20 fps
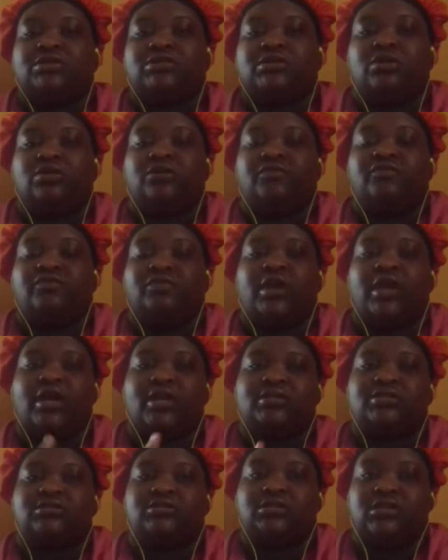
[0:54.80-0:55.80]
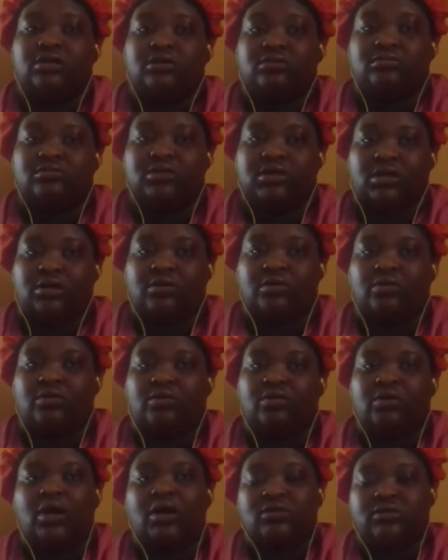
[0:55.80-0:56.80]
if you guys don't know,
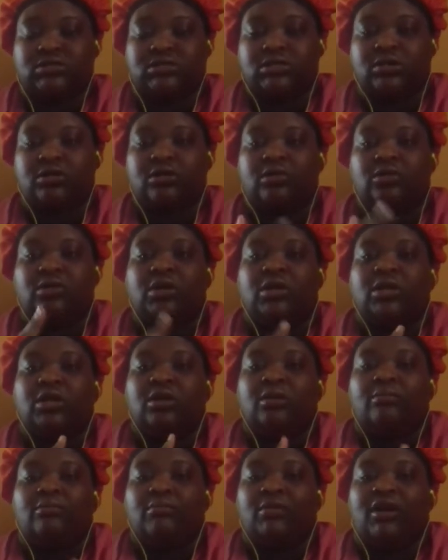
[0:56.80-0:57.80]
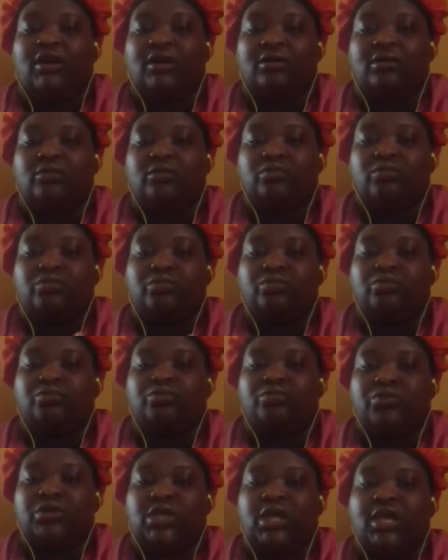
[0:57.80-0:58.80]
also, my
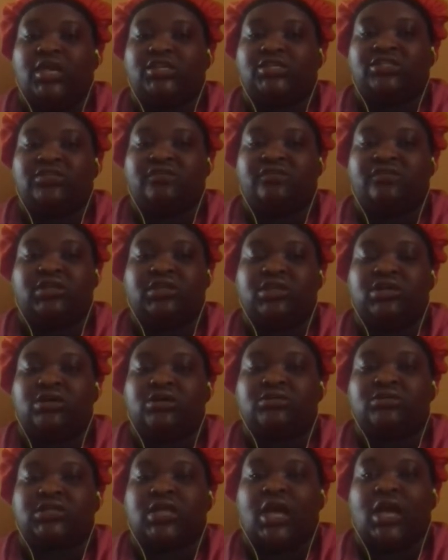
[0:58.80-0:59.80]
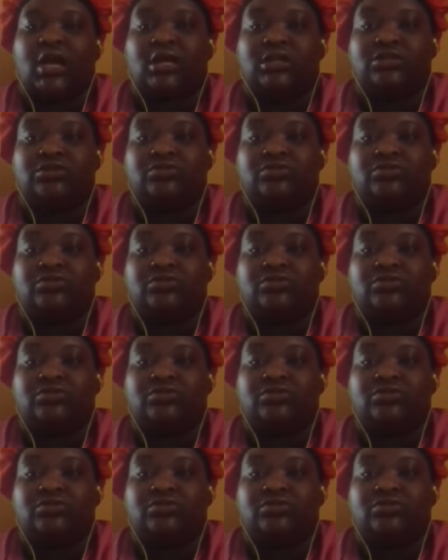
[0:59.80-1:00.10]
reaction videos, I